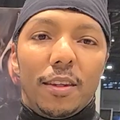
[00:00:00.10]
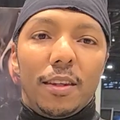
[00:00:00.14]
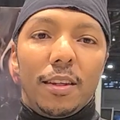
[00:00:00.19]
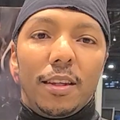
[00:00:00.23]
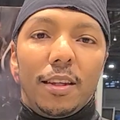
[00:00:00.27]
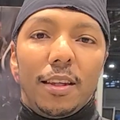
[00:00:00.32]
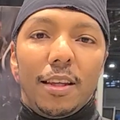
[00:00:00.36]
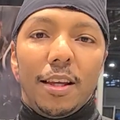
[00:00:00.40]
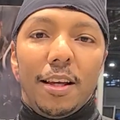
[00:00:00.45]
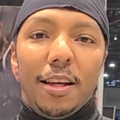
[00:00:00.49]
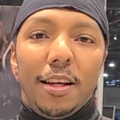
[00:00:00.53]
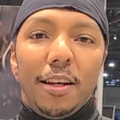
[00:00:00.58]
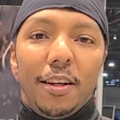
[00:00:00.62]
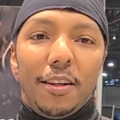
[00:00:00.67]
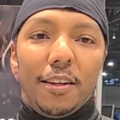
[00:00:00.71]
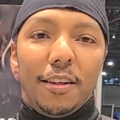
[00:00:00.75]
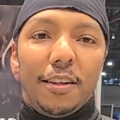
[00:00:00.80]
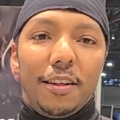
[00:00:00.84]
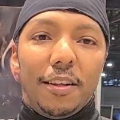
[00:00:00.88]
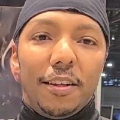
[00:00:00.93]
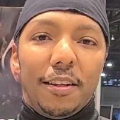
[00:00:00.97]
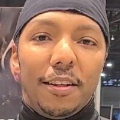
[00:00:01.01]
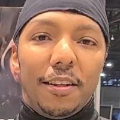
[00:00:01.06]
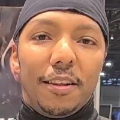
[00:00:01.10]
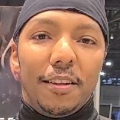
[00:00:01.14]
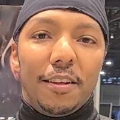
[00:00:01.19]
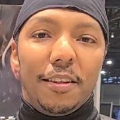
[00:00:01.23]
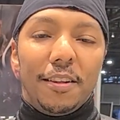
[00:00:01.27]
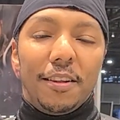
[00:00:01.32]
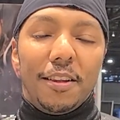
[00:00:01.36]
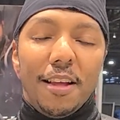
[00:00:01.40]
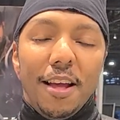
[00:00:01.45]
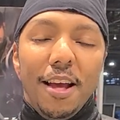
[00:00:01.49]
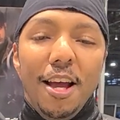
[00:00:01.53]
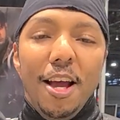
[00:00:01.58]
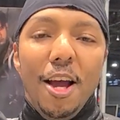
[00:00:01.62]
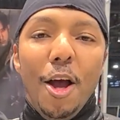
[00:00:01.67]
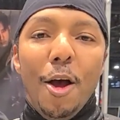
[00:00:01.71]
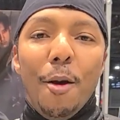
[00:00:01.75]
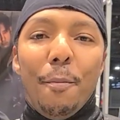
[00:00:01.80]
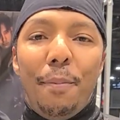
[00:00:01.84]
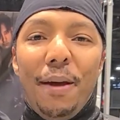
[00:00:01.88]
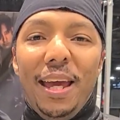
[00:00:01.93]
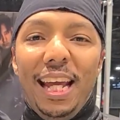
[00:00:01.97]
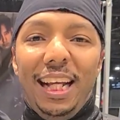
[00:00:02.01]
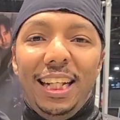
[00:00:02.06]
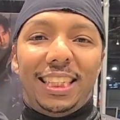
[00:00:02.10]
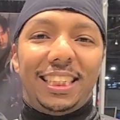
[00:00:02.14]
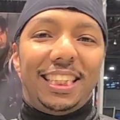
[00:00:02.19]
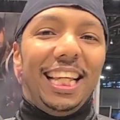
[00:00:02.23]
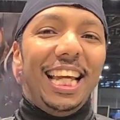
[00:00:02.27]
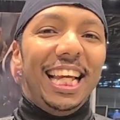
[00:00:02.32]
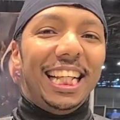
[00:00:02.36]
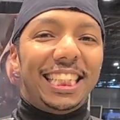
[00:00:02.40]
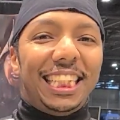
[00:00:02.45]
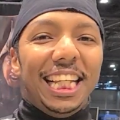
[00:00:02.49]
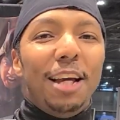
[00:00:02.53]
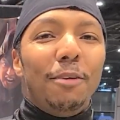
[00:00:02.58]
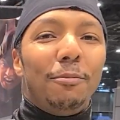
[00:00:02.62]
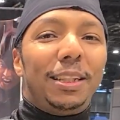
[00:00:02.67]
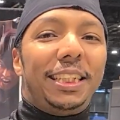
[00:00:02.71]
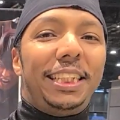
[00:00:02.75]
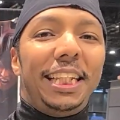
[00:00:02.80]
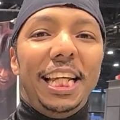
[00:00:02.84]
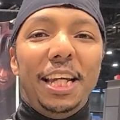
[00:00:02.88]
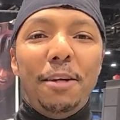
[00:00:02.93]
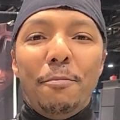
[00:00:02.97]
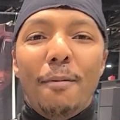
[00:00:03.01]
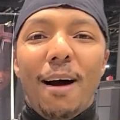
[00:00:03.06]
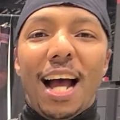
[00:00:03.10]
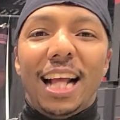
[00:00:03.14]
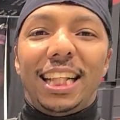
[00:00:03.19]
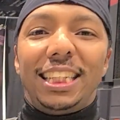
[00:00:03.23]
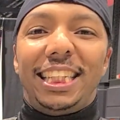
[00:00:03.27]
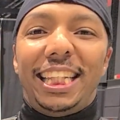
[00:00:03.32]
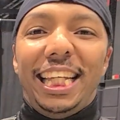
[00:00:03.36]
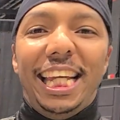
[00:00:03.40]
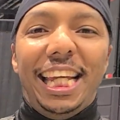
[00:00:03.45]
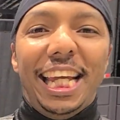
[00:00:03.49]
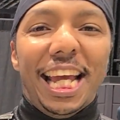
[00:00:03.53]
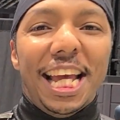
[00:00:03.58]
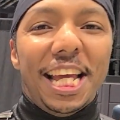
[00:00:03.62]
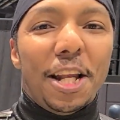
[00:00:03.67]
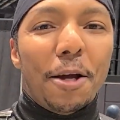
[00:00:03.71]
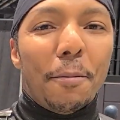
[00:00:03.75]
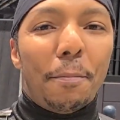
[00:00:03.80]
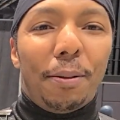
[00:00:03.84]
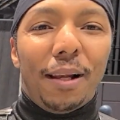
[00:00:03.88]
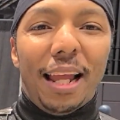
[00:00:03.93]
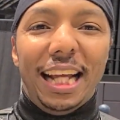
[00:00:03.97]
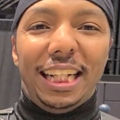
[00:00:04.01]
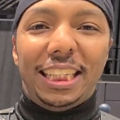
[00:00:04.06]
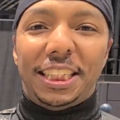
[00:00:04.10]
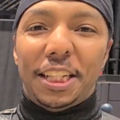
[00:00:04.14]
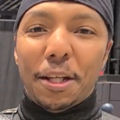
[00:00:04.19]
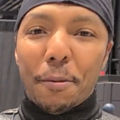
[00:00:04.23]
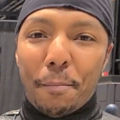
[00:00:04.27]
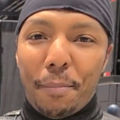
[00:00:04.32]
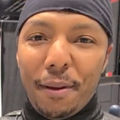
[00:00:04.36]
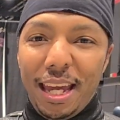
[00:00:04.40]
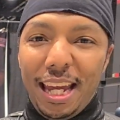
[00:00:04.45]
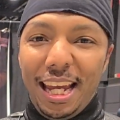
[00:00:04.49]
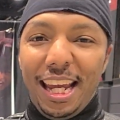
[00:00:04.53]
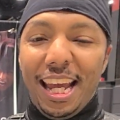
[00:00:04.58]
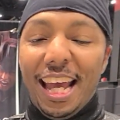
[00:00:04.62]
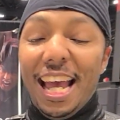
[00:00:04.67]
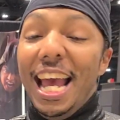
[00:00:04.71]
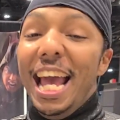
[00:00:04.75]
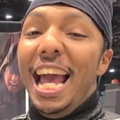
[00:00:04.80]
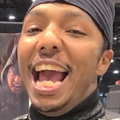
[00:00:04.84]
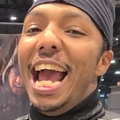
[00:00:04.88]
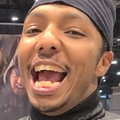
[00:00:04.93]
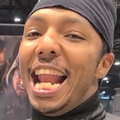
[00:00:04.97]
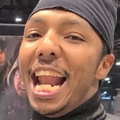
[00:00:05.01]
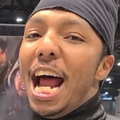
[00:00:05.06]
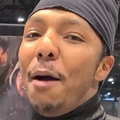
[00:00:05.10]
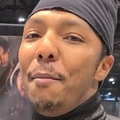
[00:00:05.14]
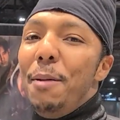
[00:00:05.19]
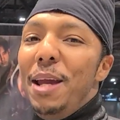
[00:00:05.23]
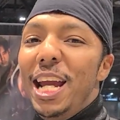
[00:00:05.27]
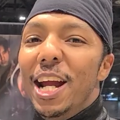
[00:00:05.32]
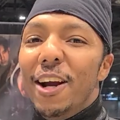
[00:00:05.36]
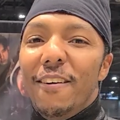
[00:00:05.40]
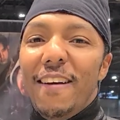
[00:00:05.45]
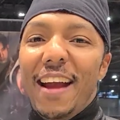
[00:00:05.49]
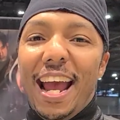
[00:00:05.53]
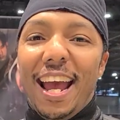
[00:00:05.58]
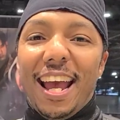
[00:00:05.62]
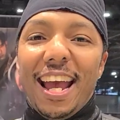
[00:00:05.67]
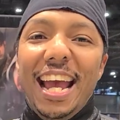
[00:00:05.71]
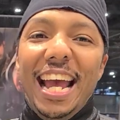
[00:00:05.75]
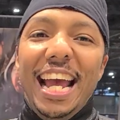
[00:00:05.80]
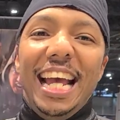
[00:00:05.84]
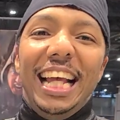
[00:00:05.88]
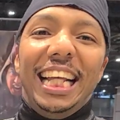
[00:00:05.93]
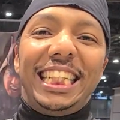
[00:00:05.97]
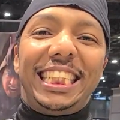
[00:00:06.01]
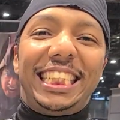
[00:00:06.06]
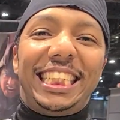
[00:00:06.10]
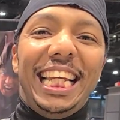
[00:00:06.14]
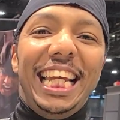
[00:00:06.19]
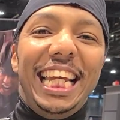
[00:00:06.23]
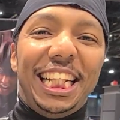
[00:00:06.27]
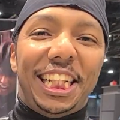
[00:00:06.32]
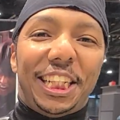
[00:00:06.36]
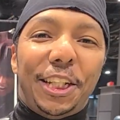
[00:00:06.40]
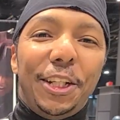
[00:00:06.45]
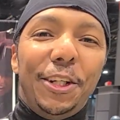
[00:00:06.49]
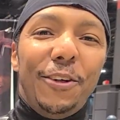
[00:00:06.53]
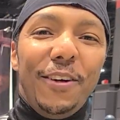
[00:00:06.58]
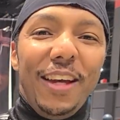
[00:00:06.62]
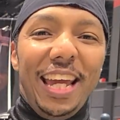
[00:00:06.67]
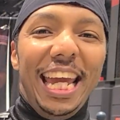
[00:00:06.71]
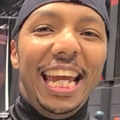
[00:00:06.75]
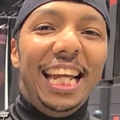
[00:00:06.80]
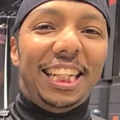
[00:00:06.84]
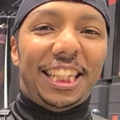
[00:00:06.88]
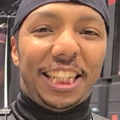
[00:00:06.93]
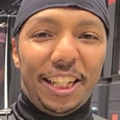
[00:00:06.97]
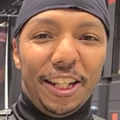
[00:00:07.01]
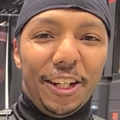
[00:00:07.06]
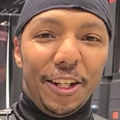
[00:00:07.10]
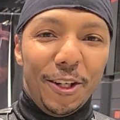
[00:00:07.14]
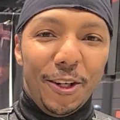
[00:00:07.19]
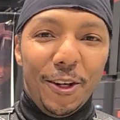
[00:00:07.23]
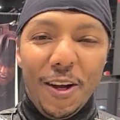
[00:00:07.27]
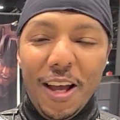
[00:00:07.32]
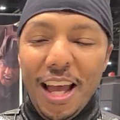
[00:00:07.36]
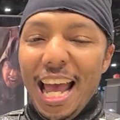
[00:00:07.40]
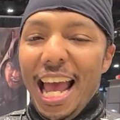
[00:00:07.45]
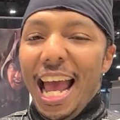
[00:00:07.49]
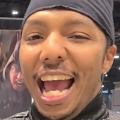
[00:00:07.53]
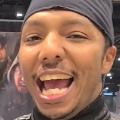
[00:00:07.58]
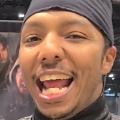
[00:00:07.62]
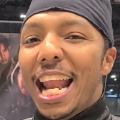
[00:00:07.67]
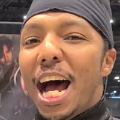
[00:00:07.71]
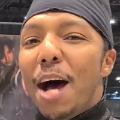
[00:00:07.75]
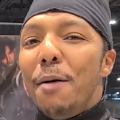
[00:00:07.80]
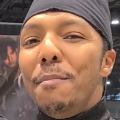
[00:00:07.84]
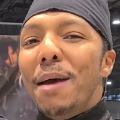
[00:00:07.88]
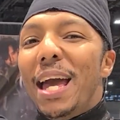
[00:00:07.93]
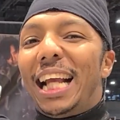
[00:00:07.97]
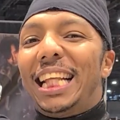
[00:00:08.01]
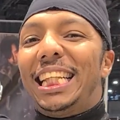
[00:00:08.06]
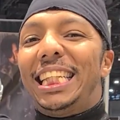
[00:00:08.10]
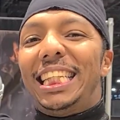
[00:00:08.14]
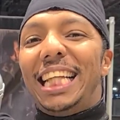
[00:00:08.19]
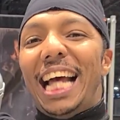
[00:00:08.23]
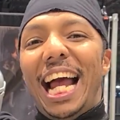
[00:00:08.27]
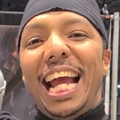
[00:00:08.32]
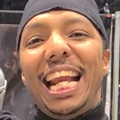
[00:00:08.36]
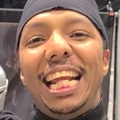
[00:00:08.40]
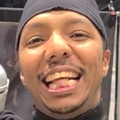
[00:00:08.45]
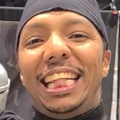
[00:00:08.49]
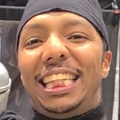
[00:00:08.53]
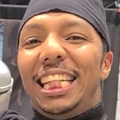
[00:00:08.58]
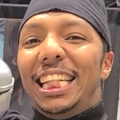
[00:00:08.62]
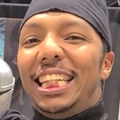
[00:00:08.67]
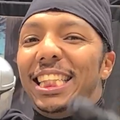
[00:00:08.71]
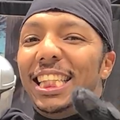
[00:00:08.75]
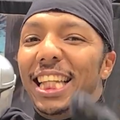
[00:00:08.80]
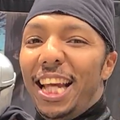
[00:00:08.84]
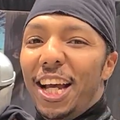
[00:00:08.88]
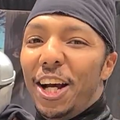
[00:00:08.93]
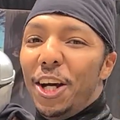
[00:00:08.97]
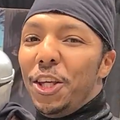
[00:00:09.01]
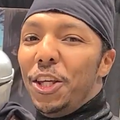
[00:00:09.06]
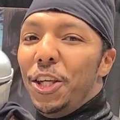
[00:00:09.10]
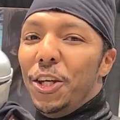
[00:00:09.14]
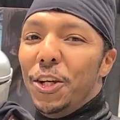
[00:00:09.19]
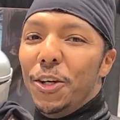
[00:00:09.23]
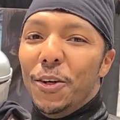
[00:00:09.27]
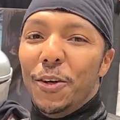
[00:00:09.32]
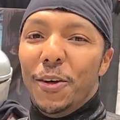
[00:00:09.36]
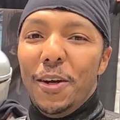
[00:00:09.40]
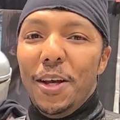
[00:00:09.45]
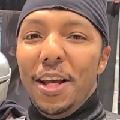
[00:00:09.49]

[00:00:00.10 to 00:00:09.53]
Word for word: two. Peace, it's Emcee Monte and the place to be. And I'm here at C2E2, and I'm excited to tell you